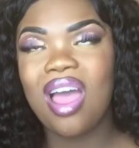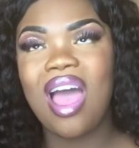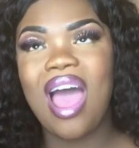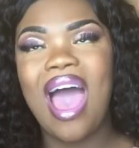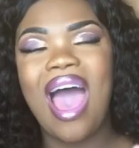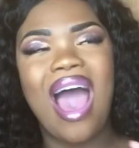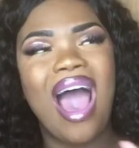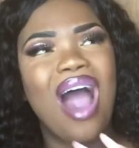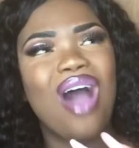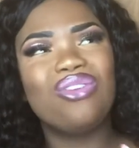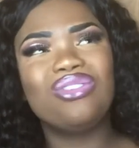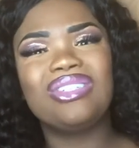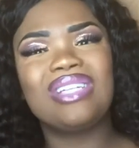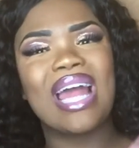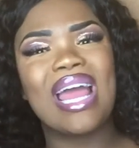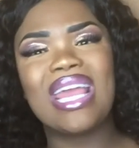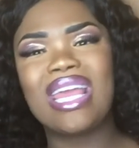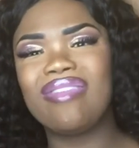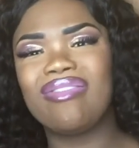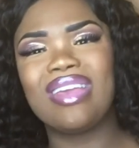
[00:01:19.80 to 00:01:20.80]
how did
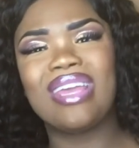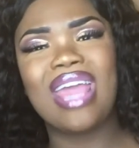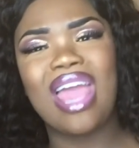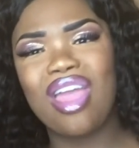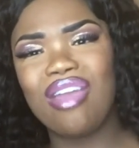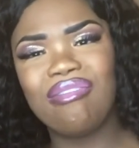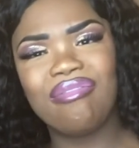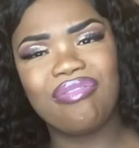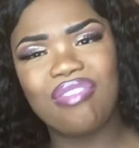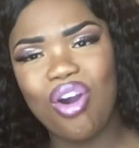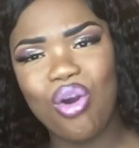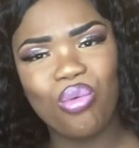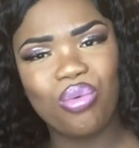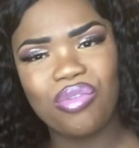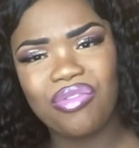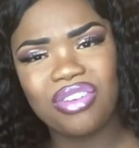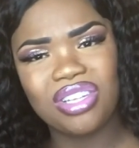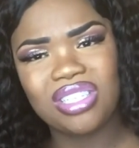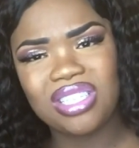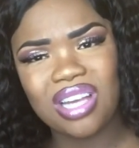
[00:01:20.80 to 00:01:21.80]
I even get involved
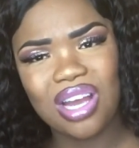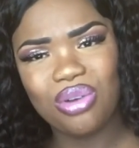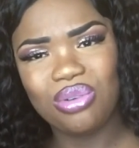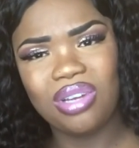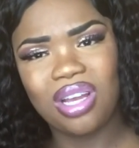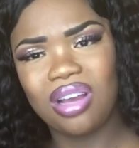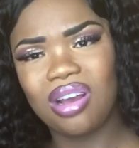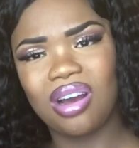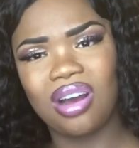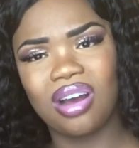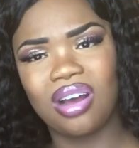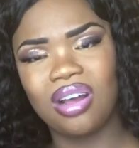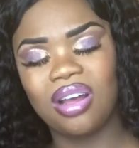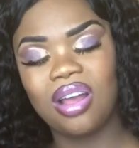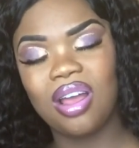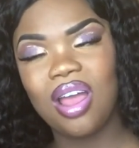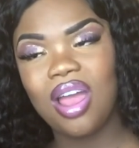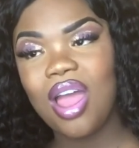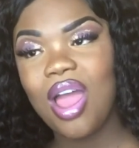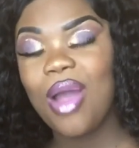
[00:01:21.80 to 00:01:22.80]
with a jail nigga?
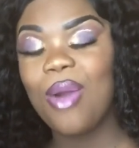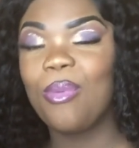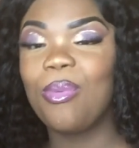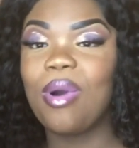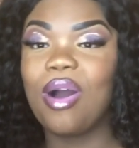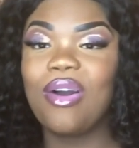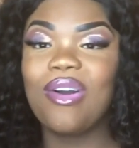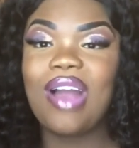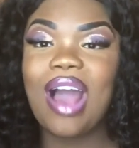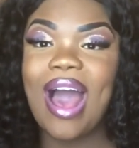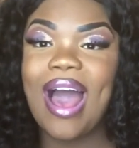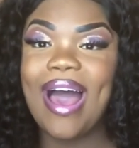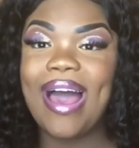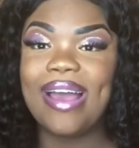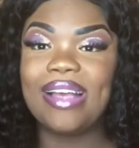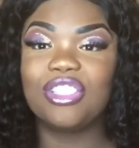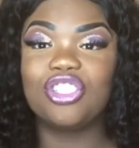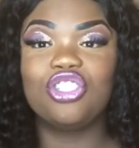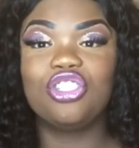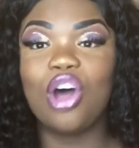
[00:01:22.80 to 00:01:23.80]
Well,
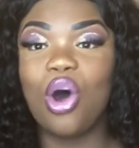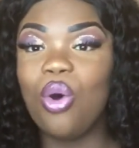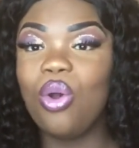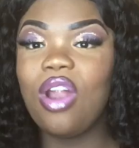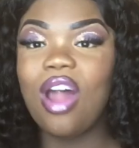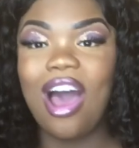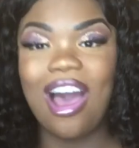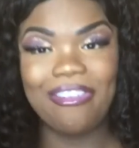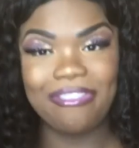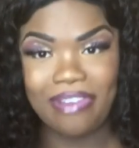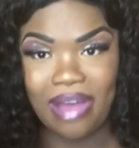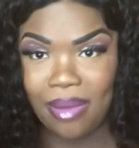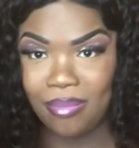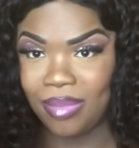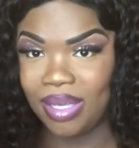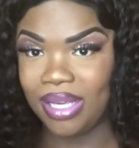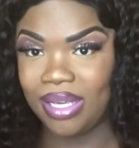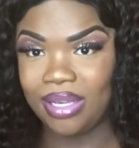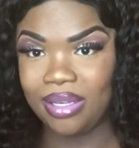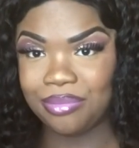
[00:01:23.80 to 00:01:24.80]
guys, don't laugh at
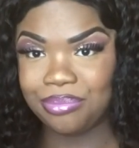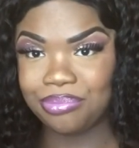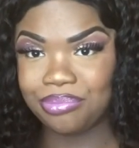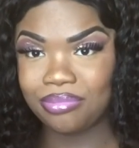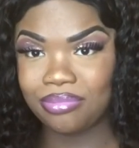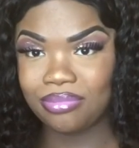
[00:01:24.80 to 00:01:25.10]
me.